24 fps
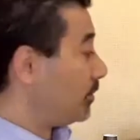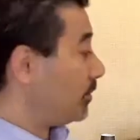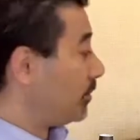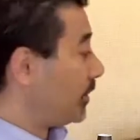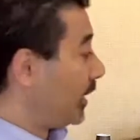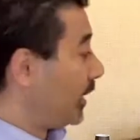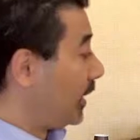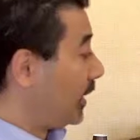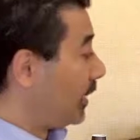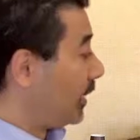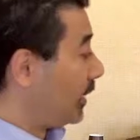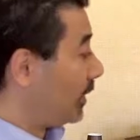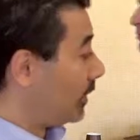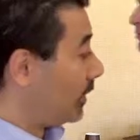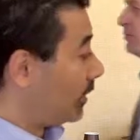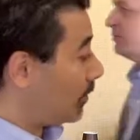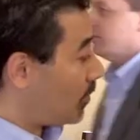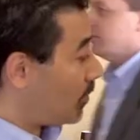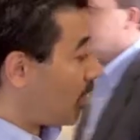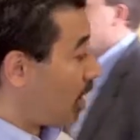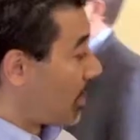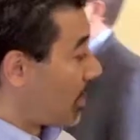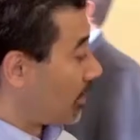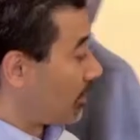being
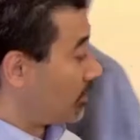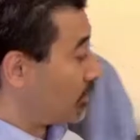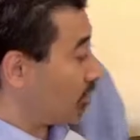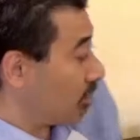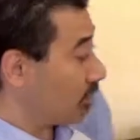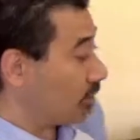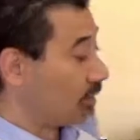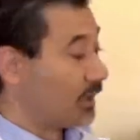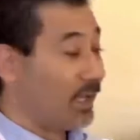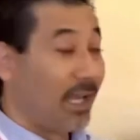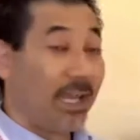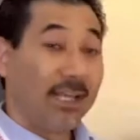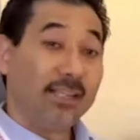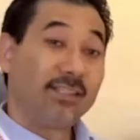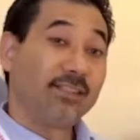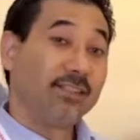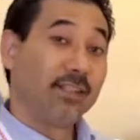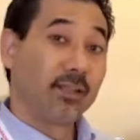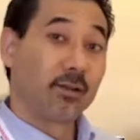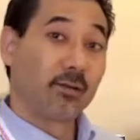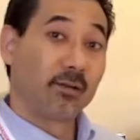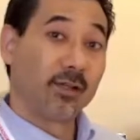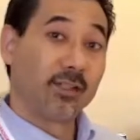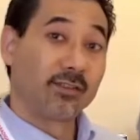modeled
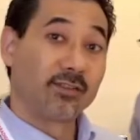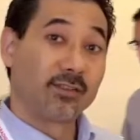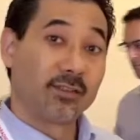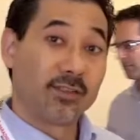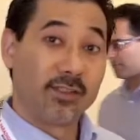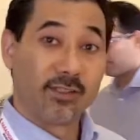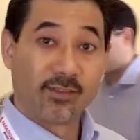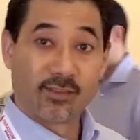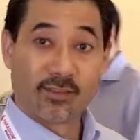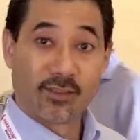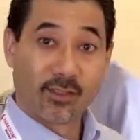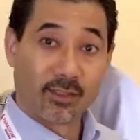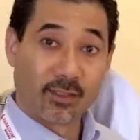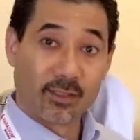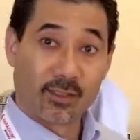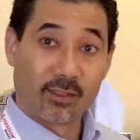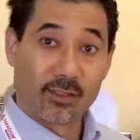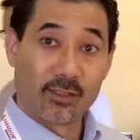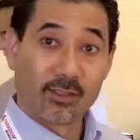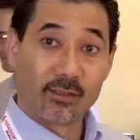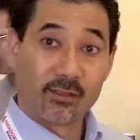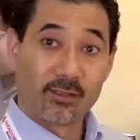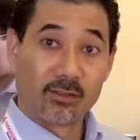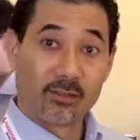asynchronously in
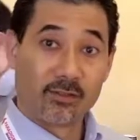silicon.